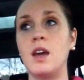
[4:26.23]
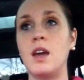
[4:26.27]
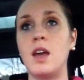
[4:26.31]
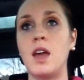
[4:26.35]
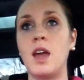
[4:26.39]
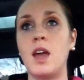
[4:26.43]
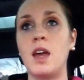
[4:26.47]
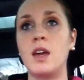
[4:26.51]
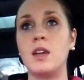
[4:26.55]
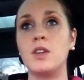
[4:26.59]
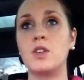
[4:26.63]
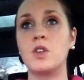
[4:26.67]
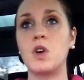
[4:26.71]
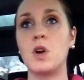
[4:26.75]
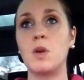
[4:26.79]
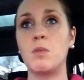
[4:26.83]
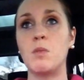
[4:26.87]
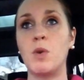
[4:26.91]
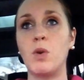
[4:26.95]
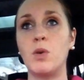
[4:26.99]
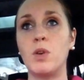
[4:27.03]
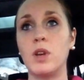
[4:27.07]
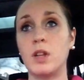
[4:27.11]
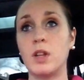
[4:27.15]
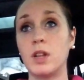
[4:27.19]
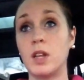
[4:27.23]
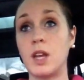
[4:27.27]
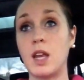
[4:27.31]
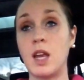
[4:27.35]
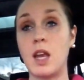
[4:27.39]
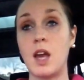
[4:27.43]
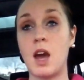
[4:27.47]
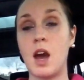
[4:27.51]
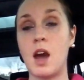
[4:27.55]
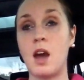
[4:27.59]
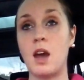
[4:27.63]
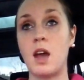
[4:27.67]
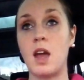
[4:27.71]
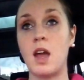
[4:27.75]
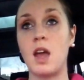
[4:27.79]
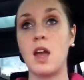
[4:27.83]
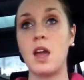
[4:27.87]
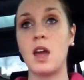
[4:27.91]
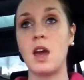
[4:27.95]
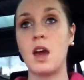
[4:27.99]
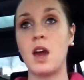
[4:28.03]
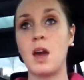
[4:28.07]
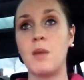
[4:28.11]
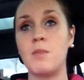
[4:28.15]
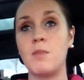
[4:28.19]
And hormonally,
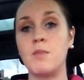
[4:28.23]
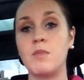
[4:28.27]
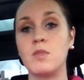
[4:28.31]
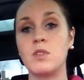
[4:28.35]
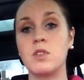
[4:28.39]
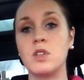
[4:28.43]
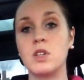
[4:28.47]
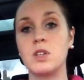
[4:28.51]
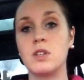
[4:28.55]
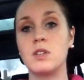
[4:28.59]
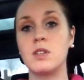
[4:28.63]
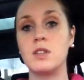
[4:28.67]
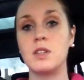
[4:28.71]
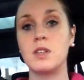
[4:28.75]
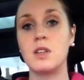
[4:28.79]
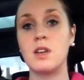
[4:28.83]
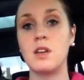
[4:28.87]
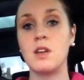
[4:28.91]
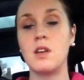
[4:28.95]
I, I'm just,